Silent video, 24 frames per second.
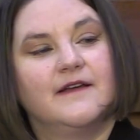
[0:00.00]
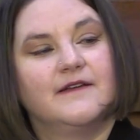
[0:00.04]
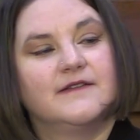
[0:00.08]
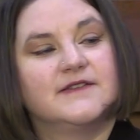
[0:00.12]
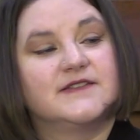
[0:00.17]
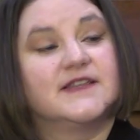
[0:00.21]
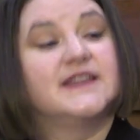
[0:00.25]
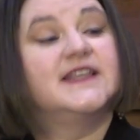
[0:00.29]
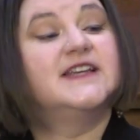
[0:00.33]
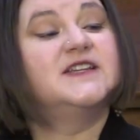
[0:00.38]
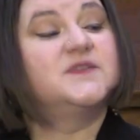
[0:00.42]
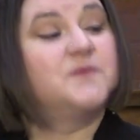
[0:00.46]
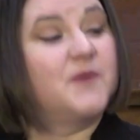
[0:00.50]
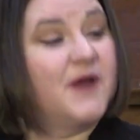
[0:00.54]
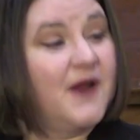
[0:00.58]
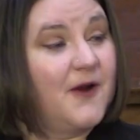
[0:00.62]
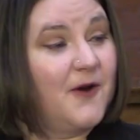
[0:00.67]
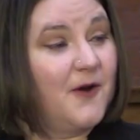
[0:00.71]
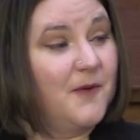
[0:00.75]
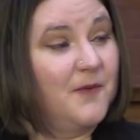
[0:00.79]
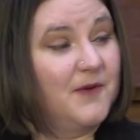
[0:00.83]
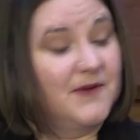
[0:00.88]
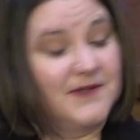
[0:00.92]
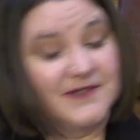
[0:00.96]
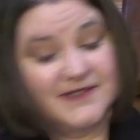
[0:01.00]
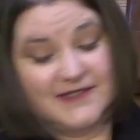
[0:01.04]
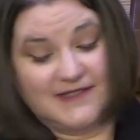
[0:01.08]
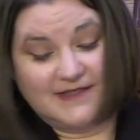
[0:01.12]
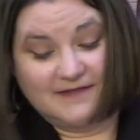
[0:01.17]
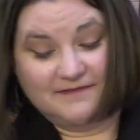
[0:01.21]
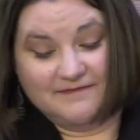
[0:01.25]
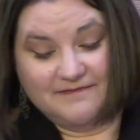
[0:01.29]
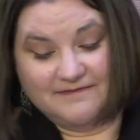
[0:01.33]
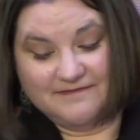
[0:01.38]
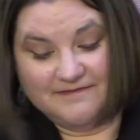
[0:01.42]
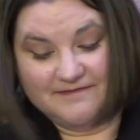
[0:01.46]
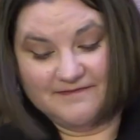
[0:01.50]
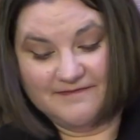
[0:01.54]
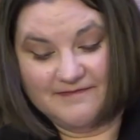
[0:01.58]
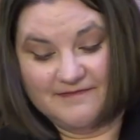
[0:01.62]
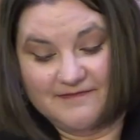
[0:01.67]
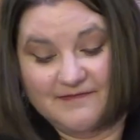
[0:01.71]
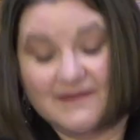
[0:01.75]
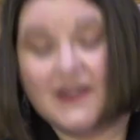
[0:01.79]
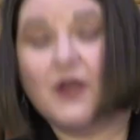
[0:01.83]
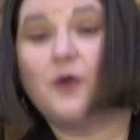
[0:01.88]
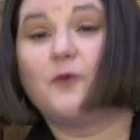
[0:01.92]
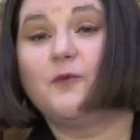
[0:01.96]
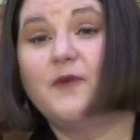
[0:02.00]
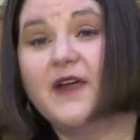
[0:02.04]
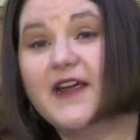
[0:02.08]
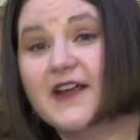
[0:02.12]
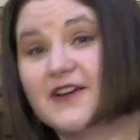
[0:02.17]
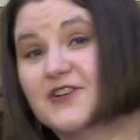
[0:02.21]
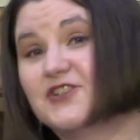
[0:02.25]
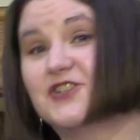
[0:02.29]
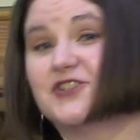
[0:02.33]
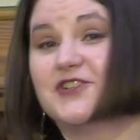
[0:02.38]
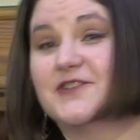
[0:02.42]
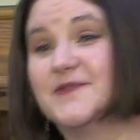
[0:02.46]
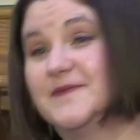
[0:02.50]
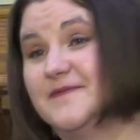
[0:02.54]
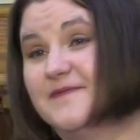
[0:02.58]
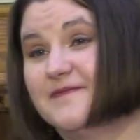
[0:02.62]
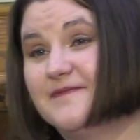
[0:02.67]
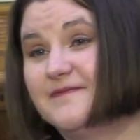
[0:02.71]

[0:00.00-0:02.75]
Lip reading: So these parables, they're rich.